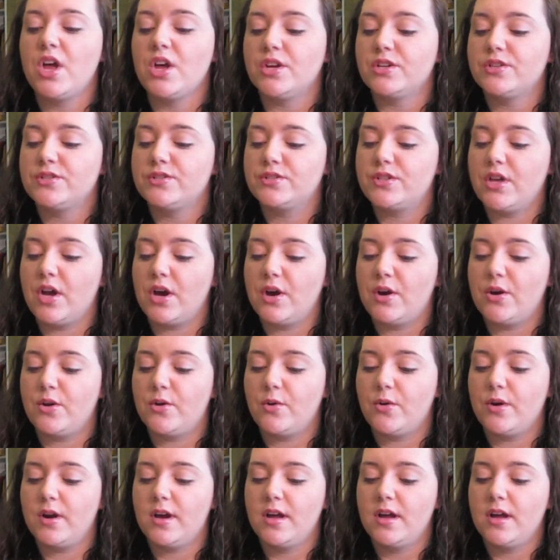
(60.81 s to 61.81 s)

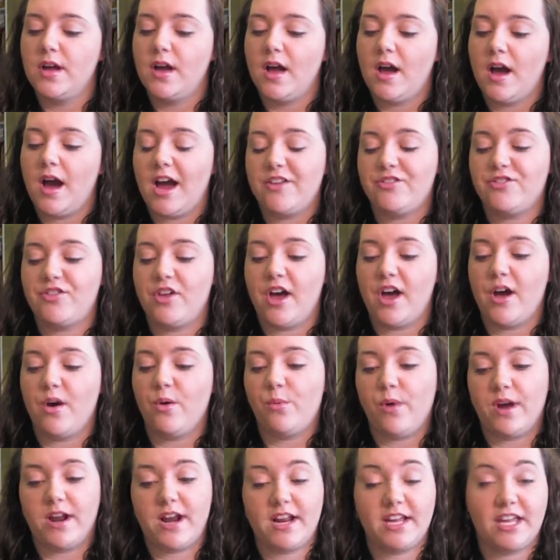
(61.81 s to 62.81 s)
So I thought,
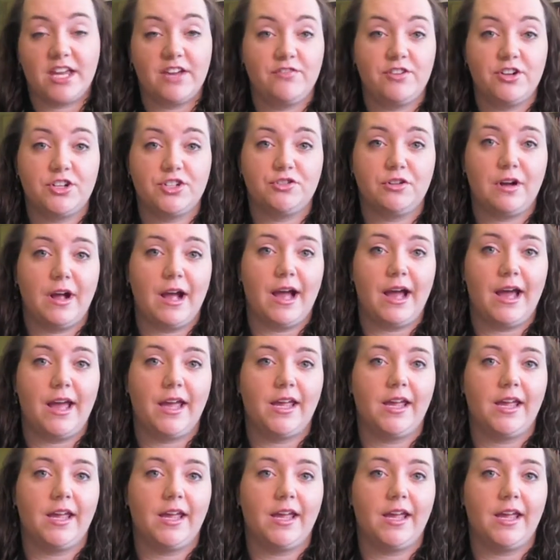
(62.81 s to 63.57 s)
why not give it a try?